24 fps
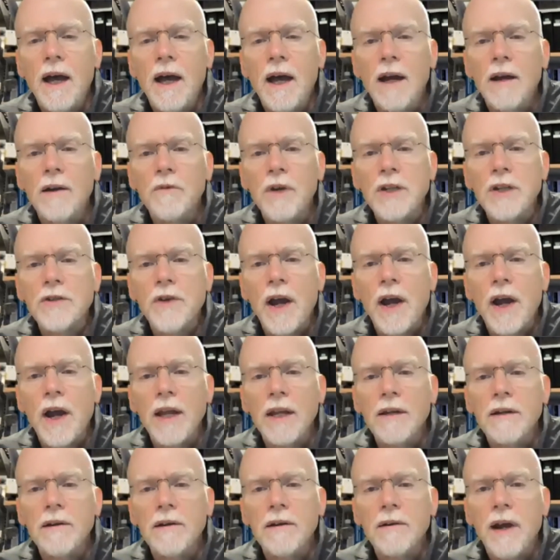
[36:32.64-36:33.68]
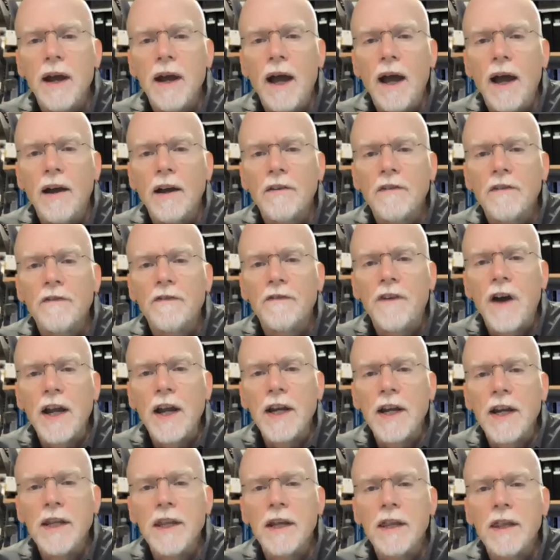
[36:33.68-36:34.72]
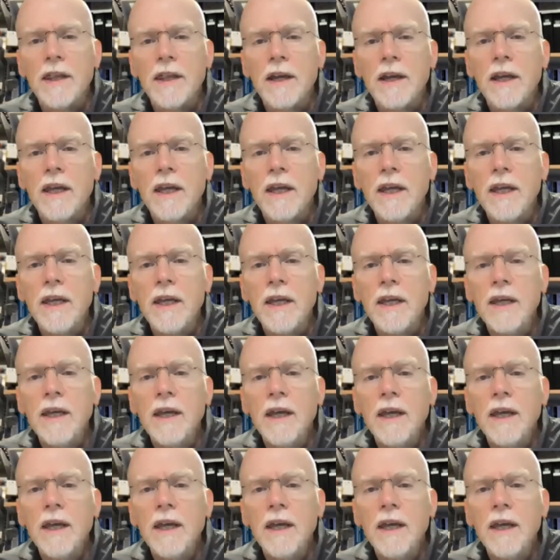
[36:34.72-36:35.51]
we try and find the key